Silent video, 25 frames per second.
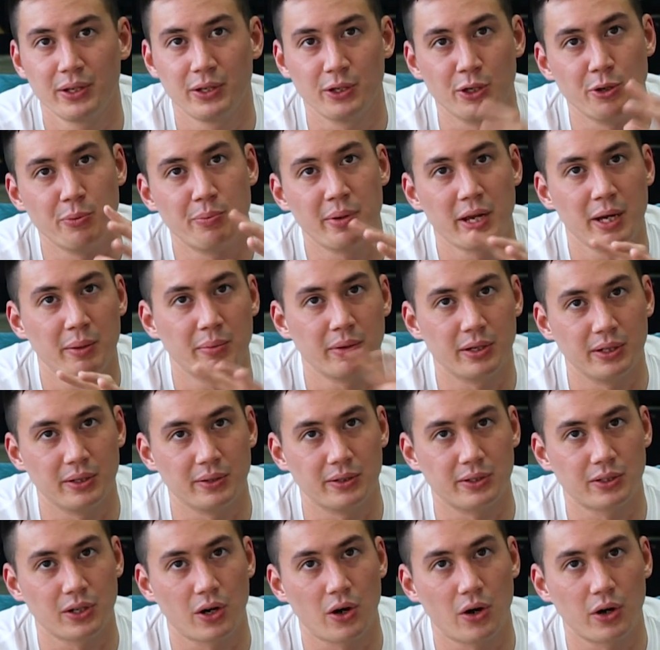you'll be able to
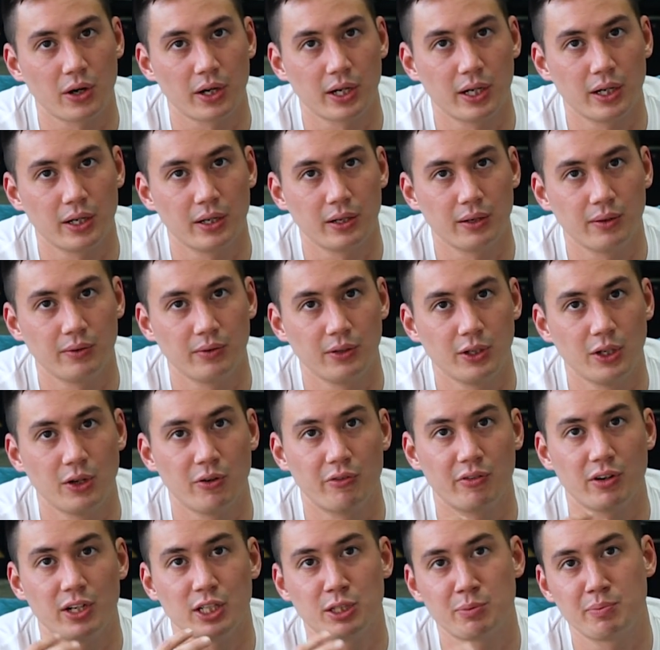target,
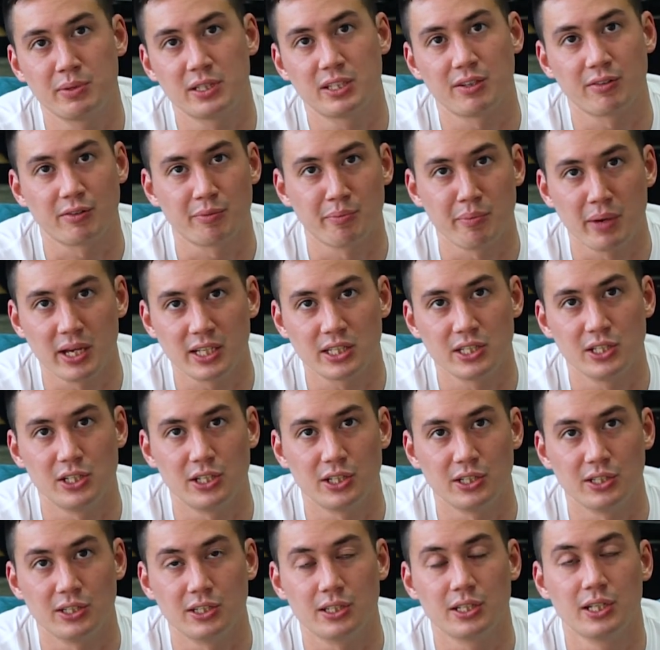very specific
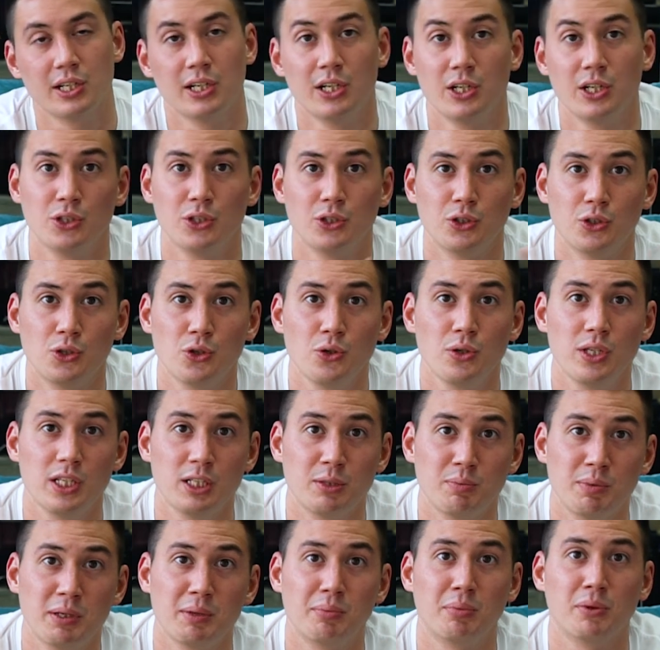messages to
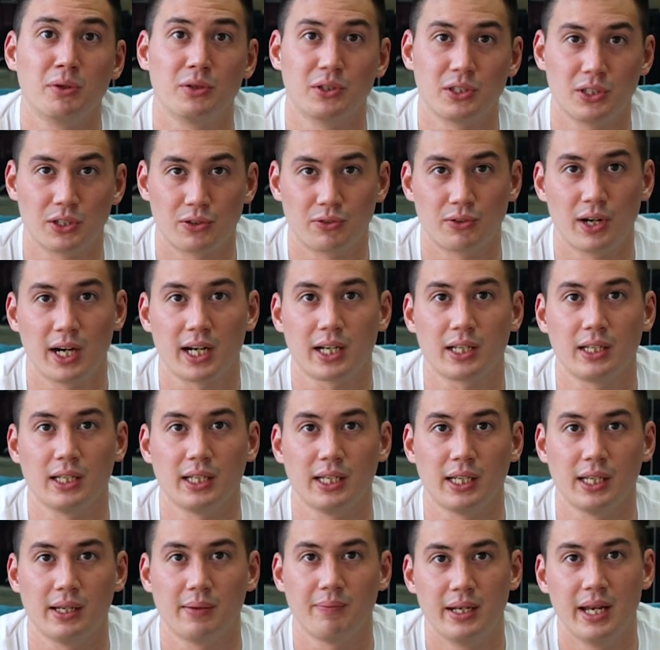these people
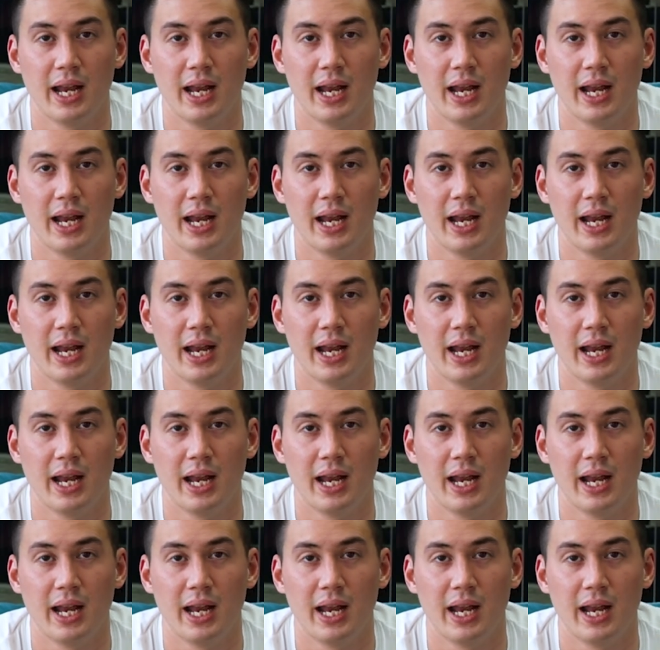directly.